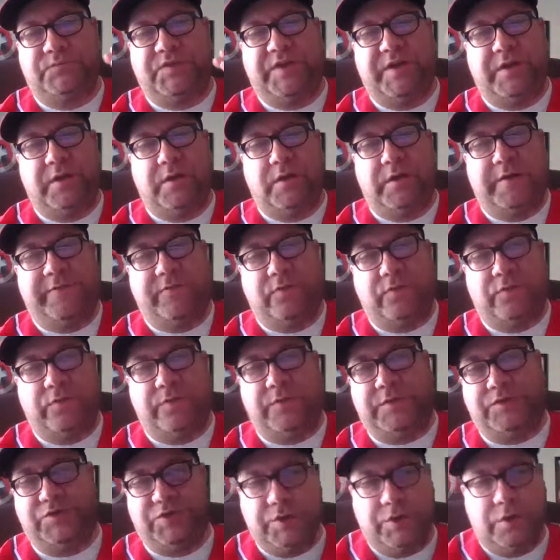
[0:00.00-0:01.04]
tier level
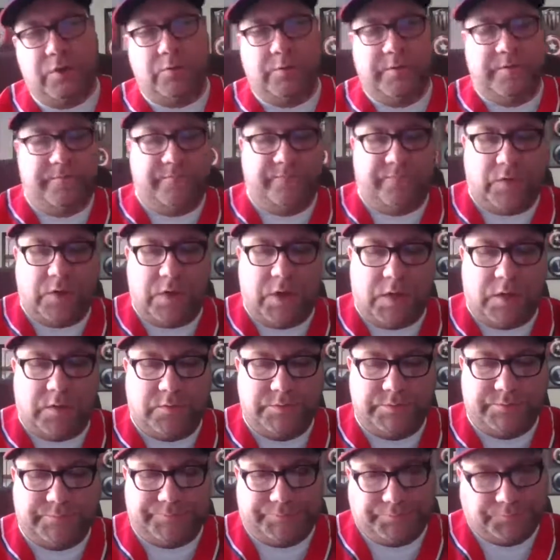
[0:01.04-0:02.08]
that you go in for
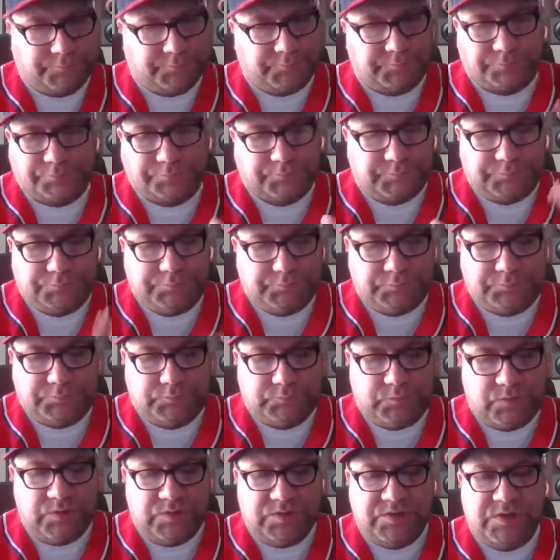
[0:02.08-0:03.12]
cost.
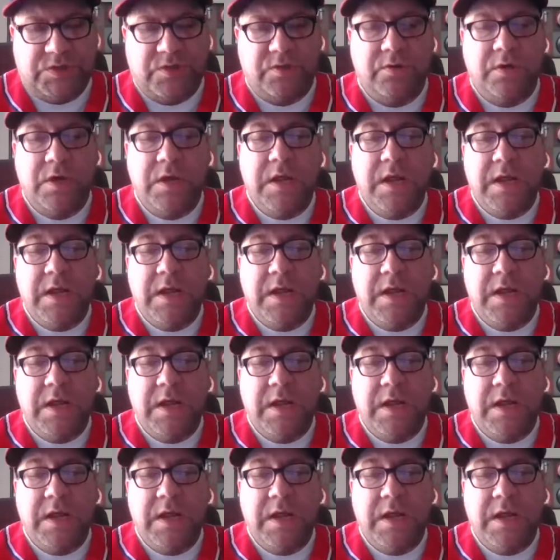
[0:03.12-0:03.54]
So